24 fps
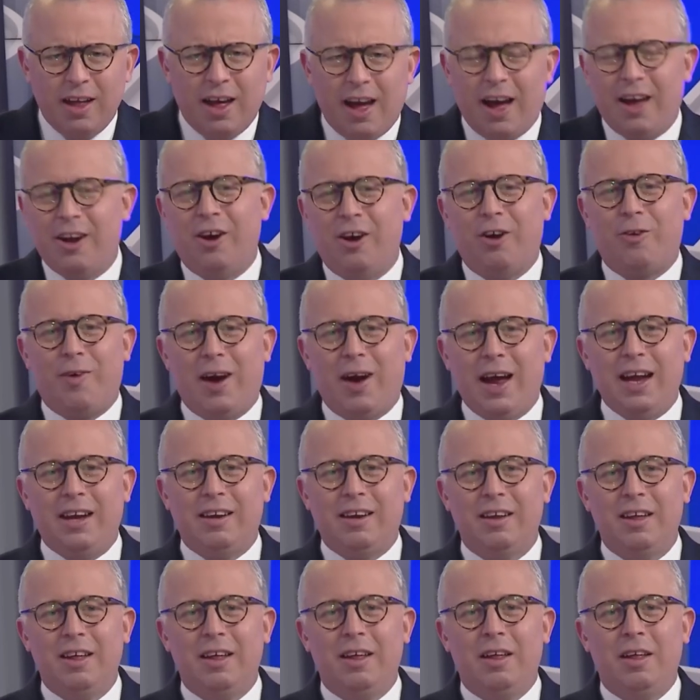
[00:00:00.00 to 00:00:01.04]
I know, right?
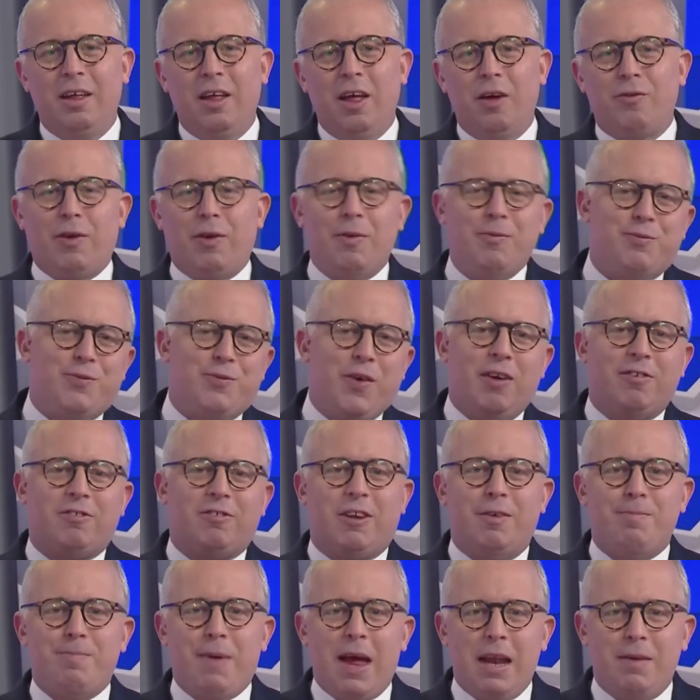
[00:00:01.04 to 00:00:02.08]
From
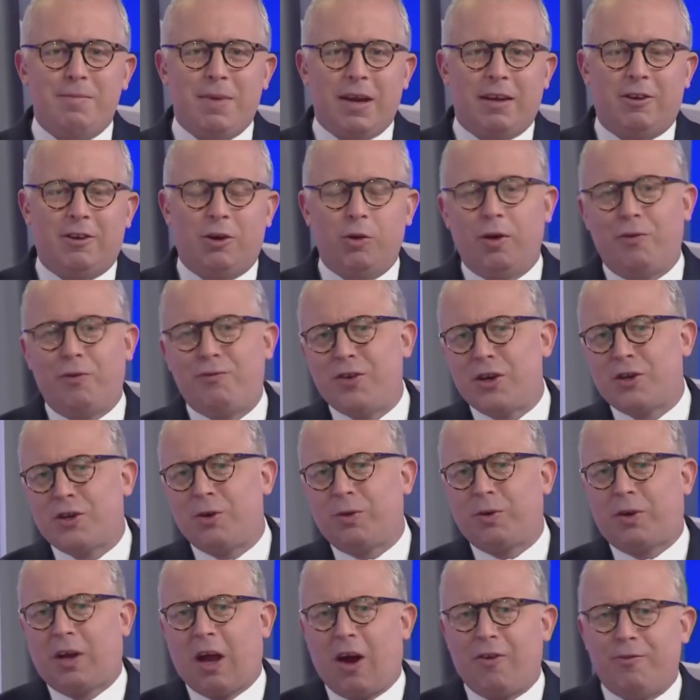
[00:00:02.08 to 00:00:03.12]
First Amendment to
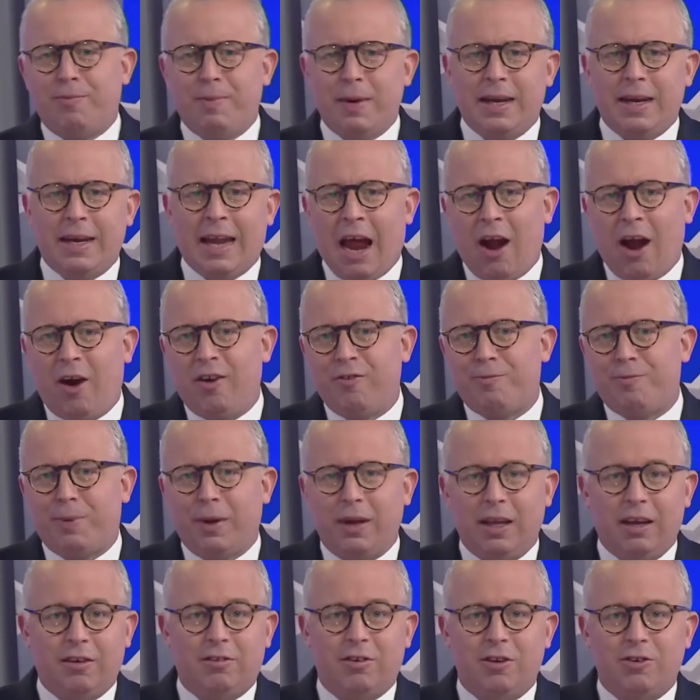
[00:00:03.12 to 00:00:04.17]
official government narrative
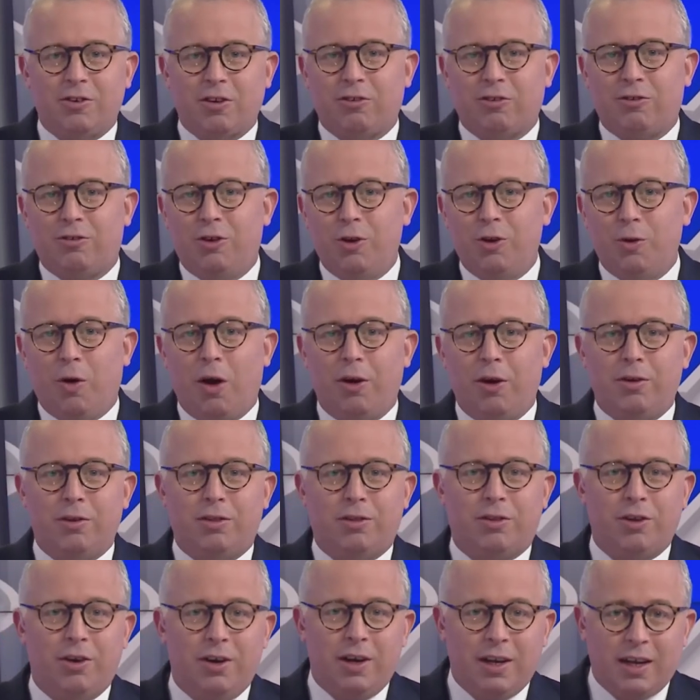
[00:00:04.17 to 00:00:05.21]
police in just
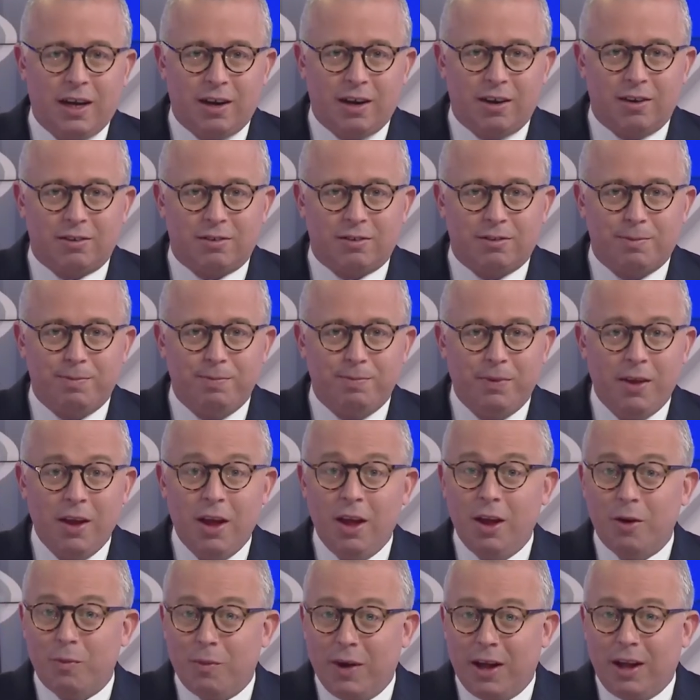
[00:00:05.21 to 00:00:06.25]
230 years.
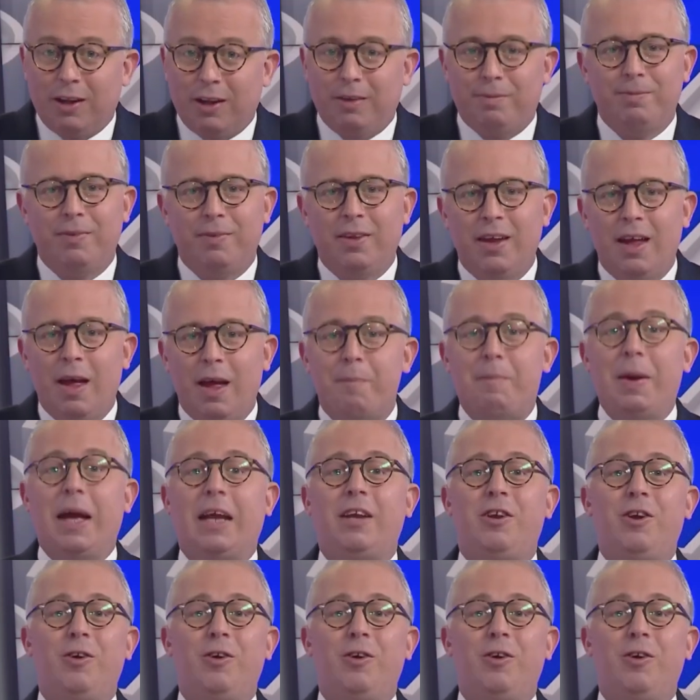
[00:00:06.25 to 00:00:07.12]
Well, big